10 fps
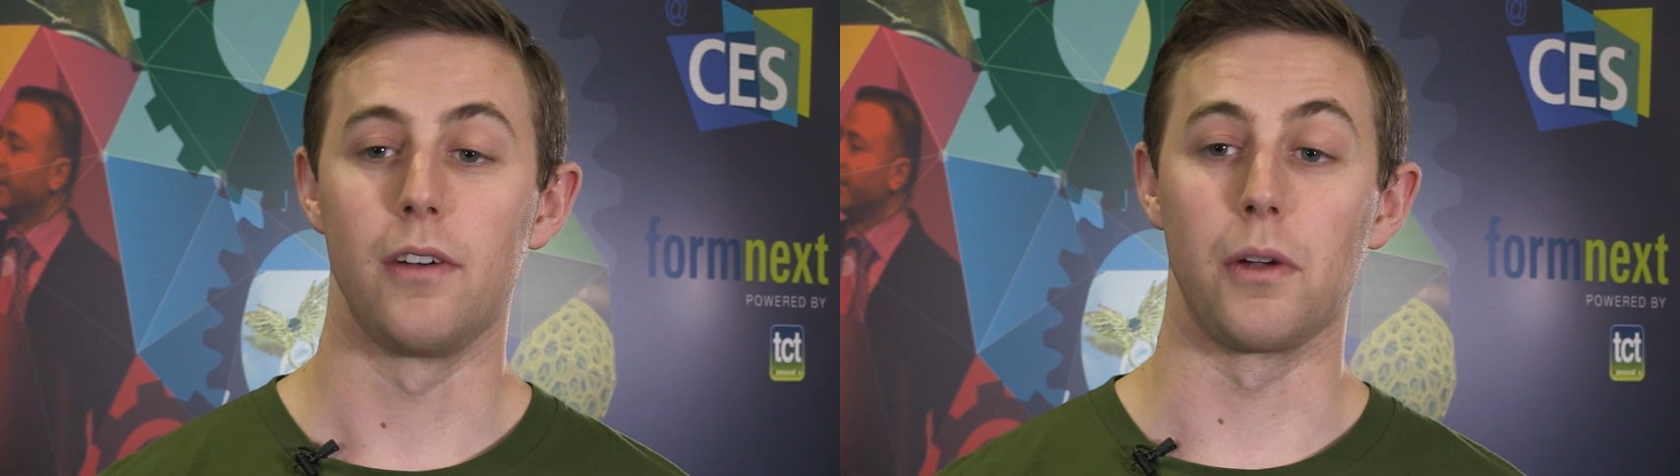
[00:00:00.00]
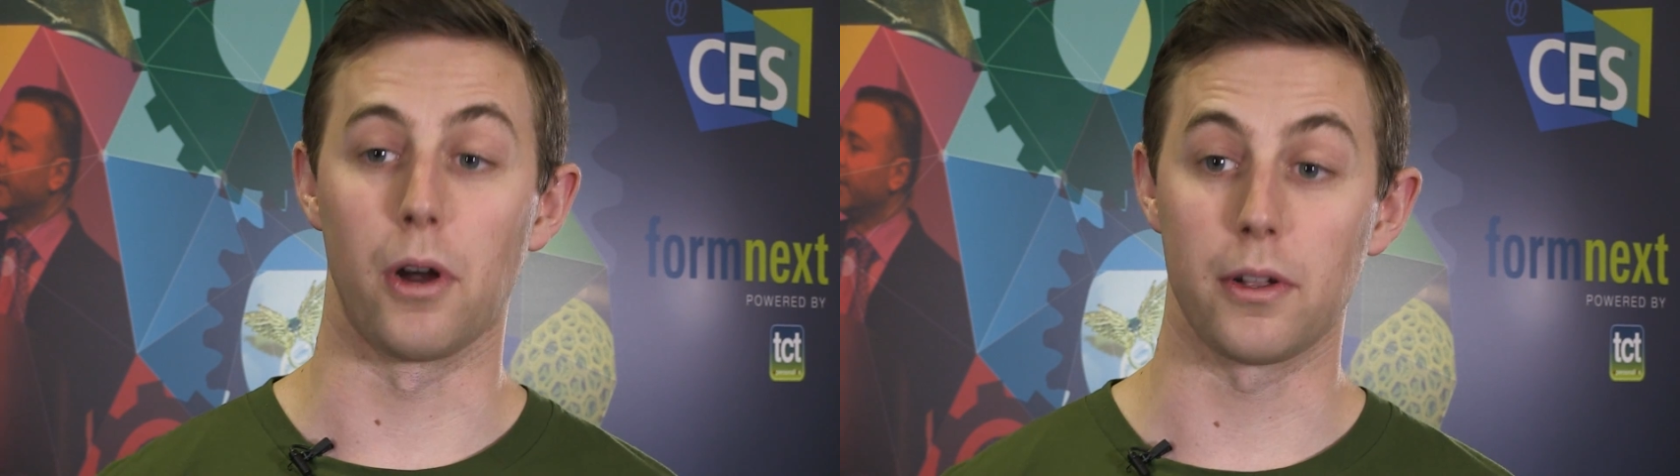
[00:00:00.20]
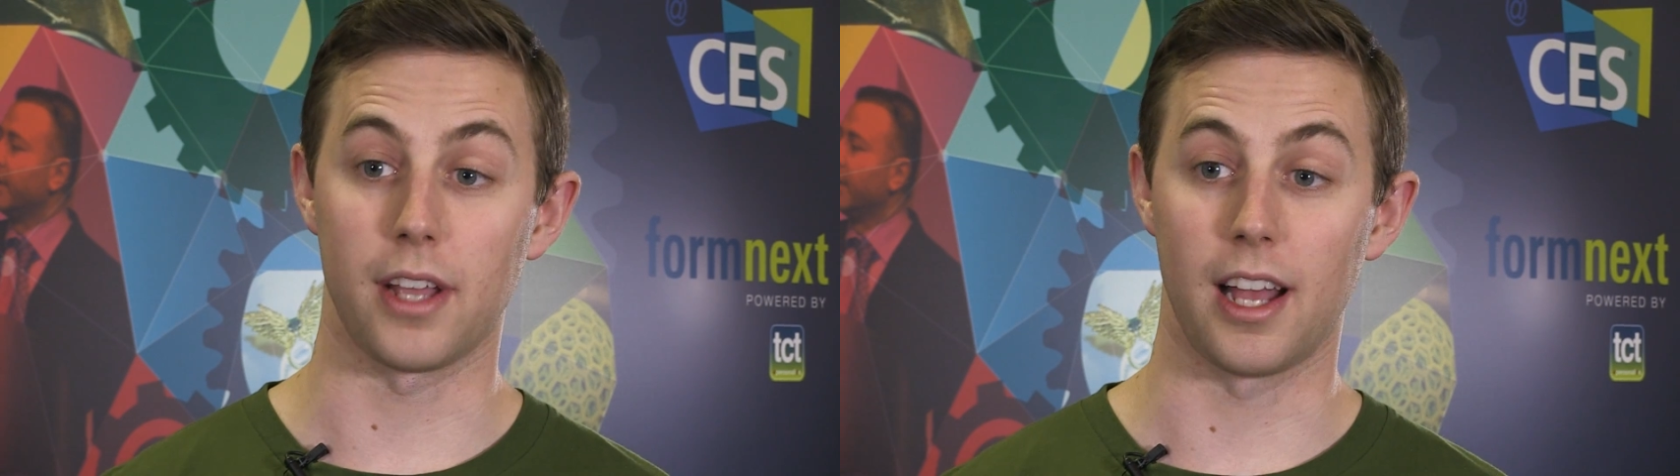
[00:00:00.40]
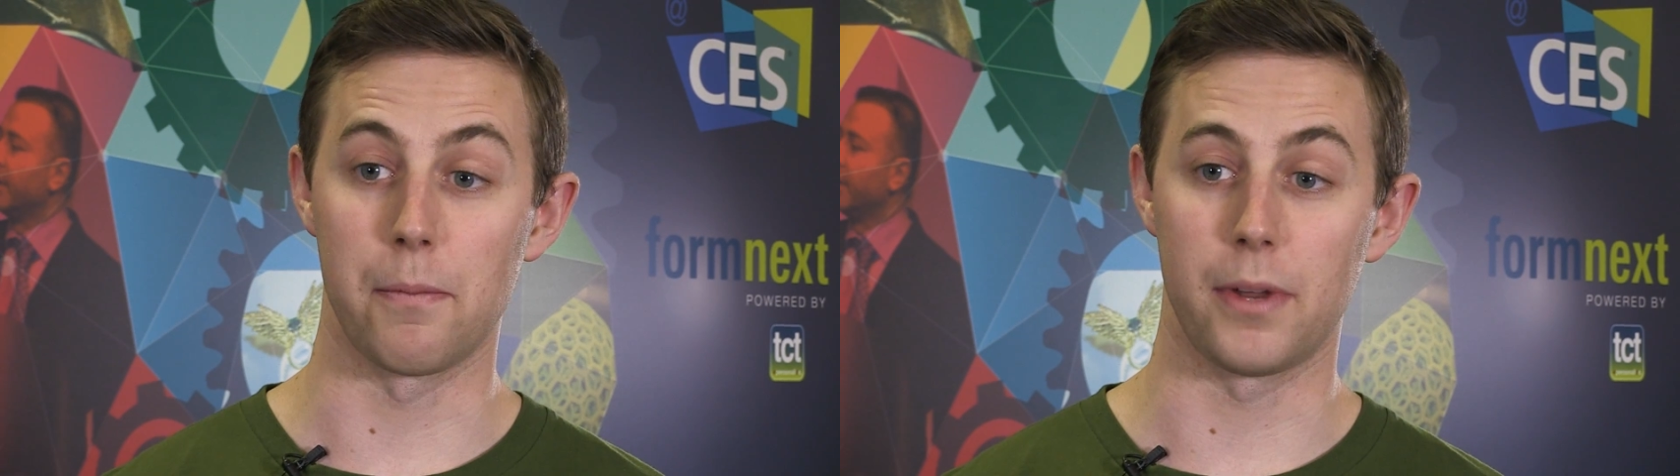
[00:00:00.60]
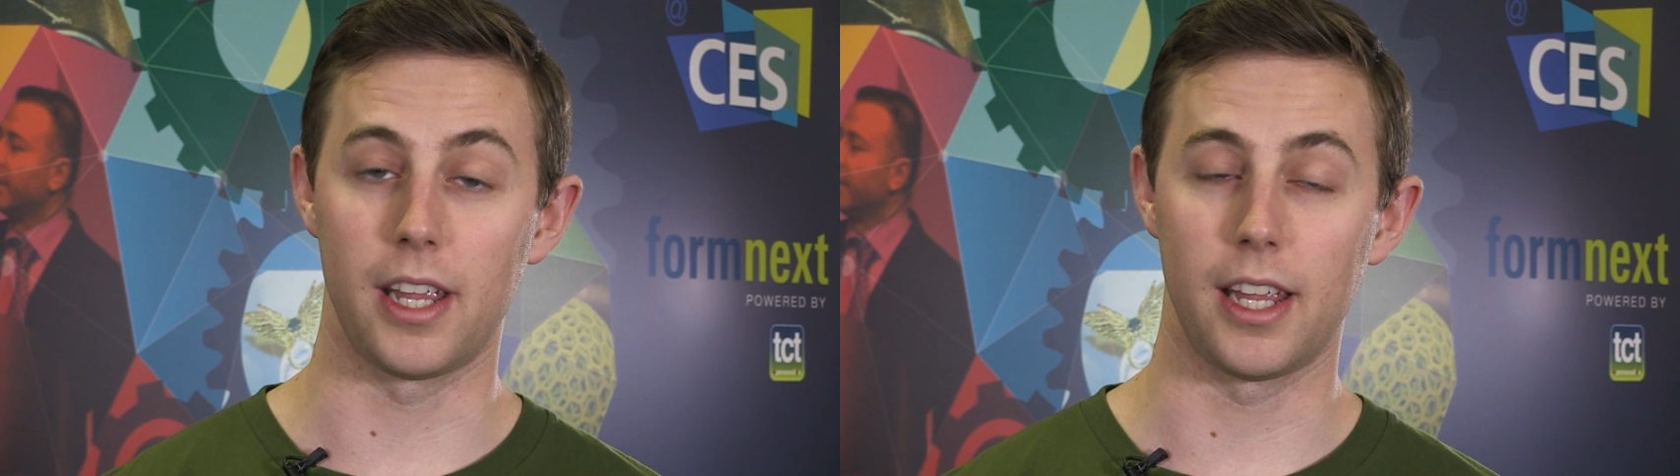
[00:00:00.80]
We work with the
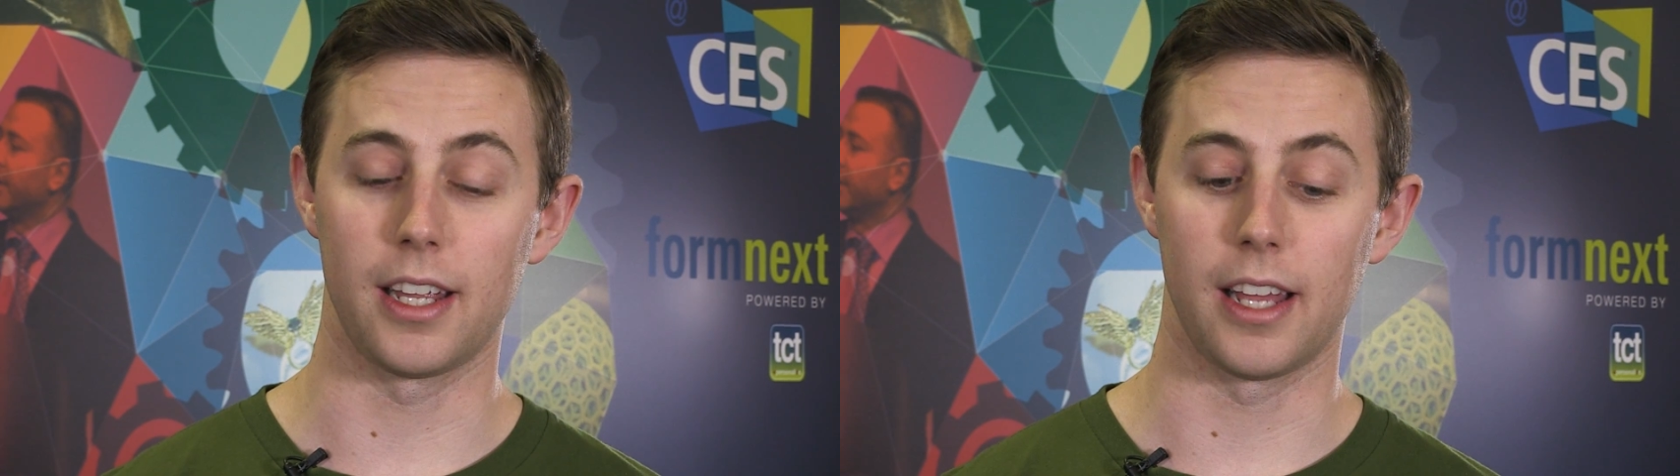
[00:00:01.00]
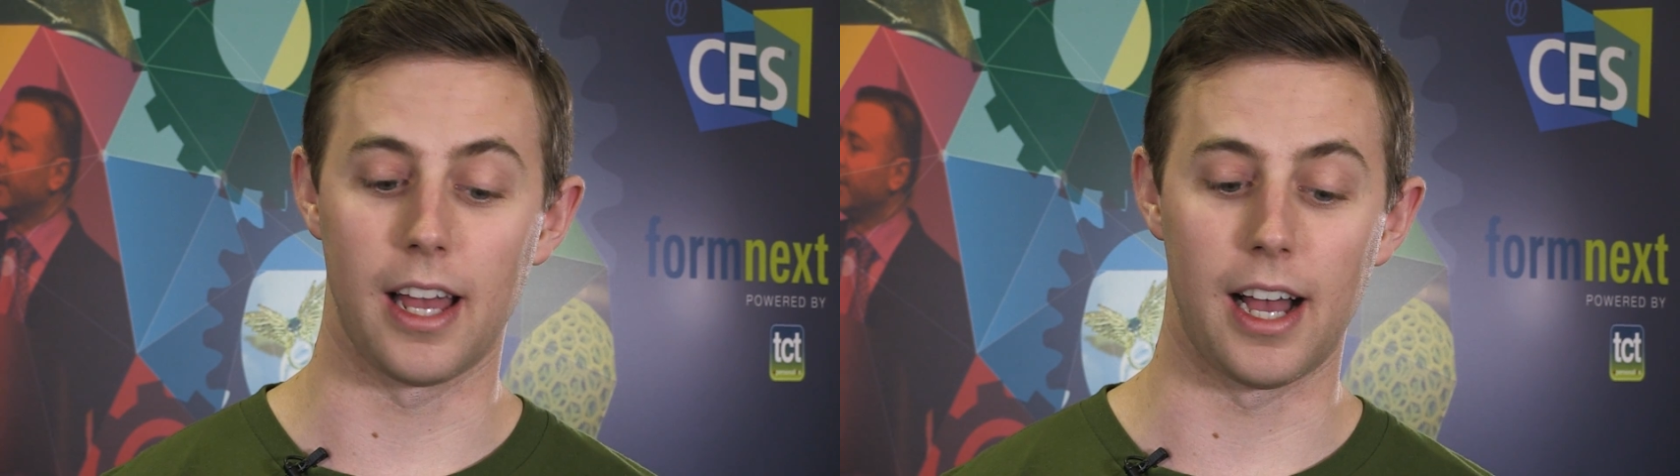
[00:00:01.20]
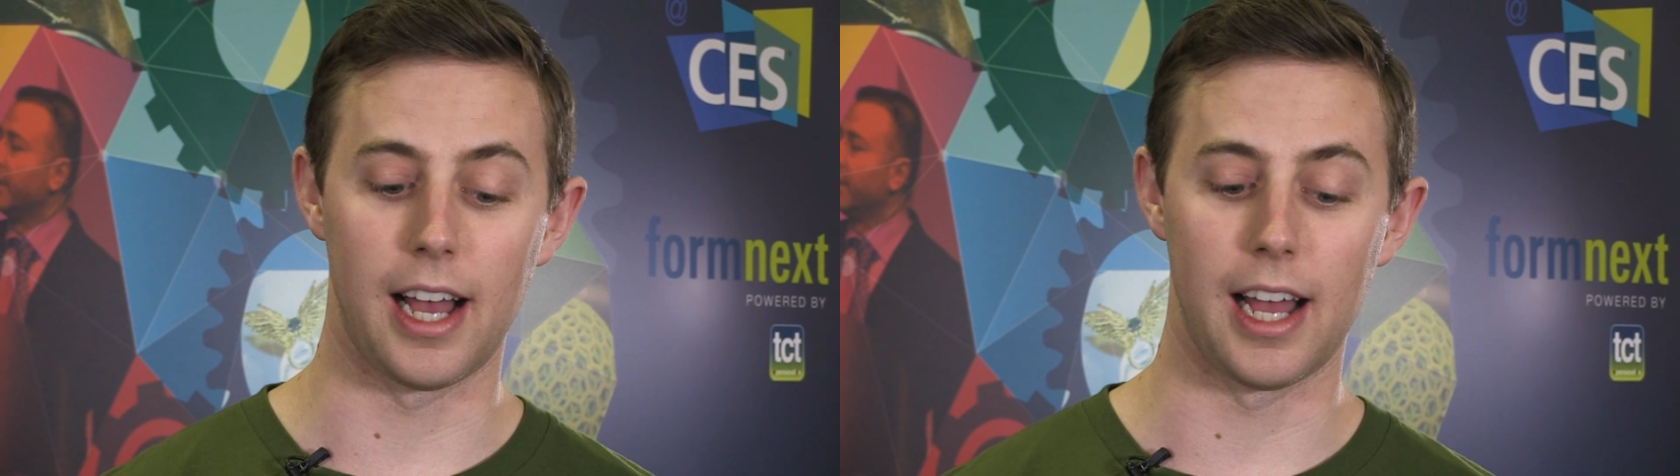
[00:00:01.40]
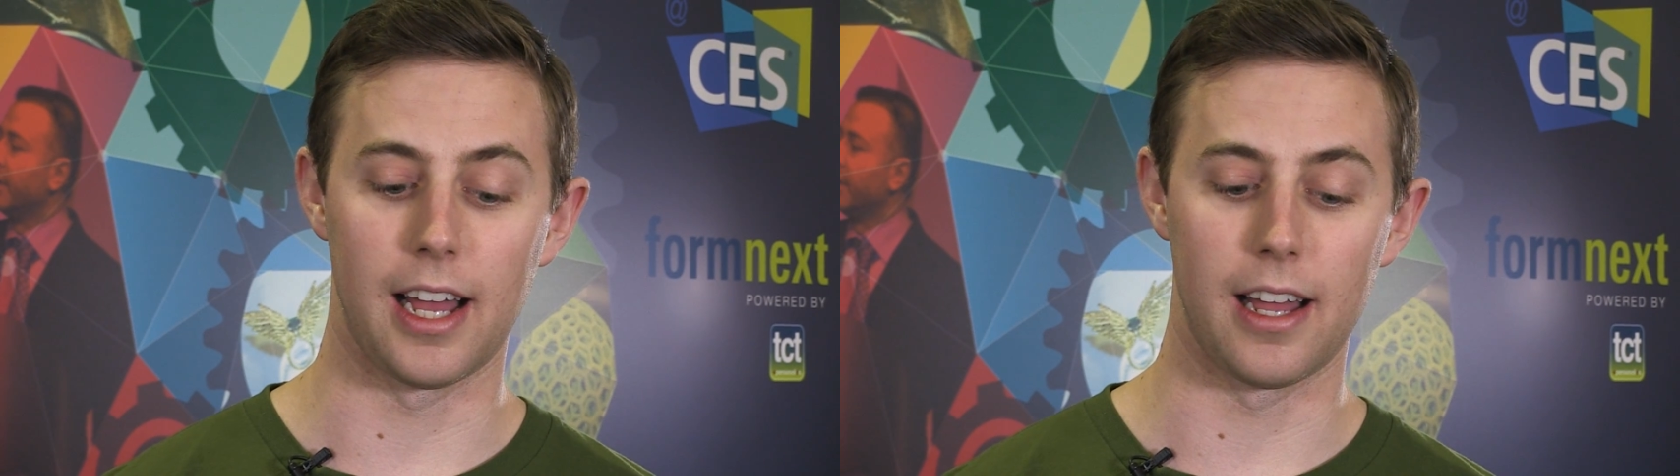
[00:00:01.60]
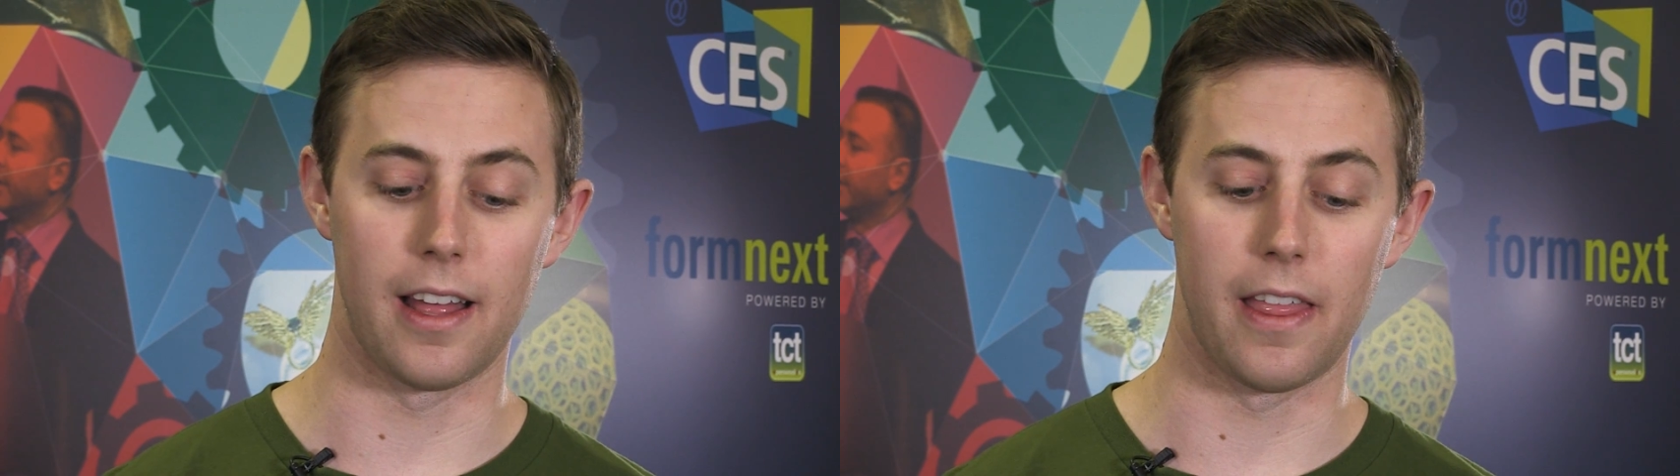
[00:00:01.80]
company uh,